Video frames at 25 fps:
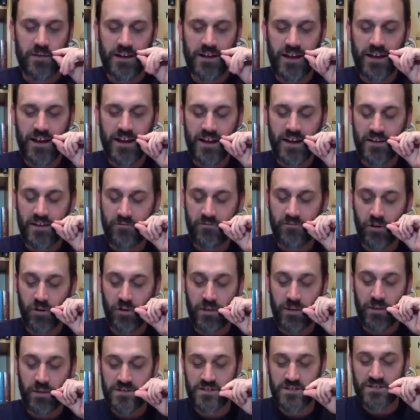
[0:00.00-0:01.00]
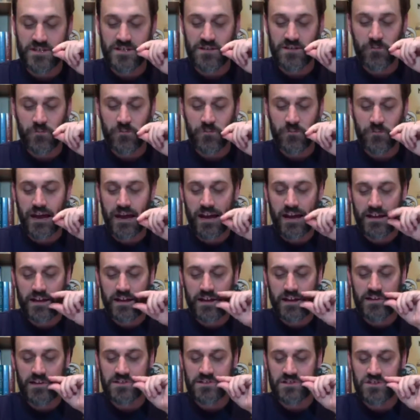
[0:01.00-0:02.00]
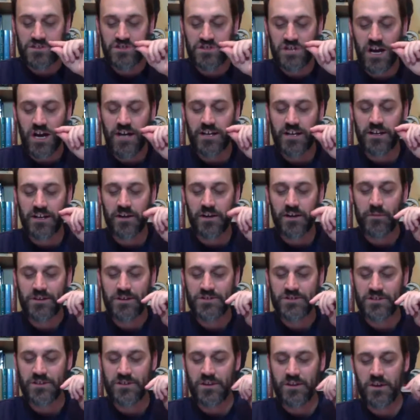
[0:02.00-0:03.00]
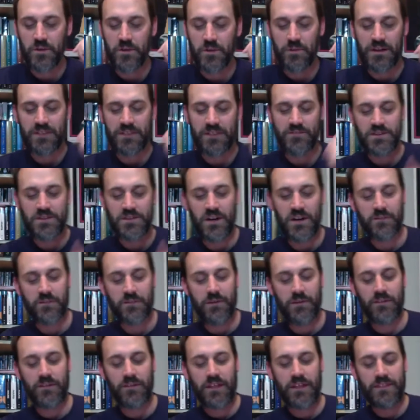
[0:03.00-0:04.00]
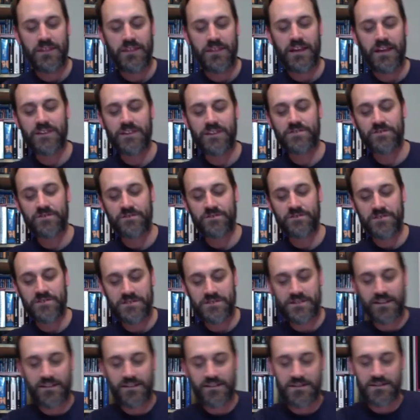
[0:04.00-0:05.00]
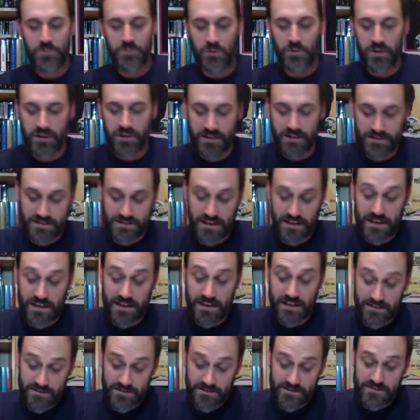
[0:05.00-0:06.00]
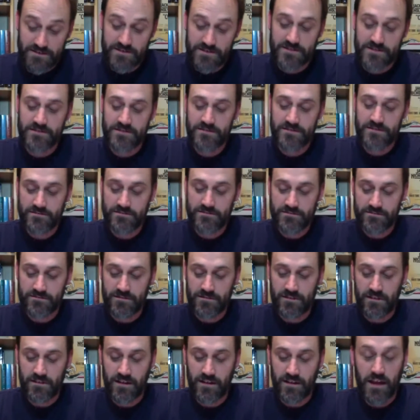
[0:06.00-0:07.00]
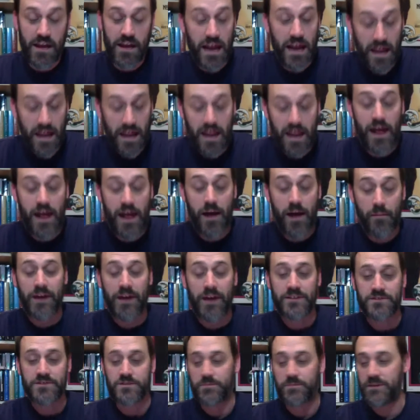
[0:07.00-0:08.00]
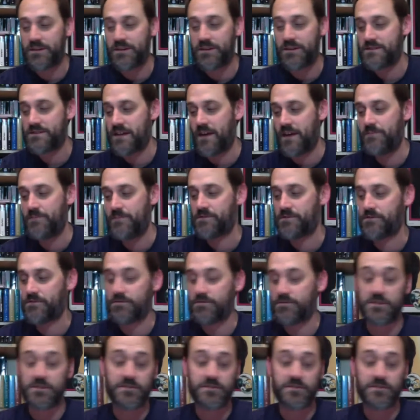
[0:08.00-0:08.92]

84 mentions that it's a shocking omission that nobody even talked about The Exorcist at this point, because that is a masterpiece, absolutely.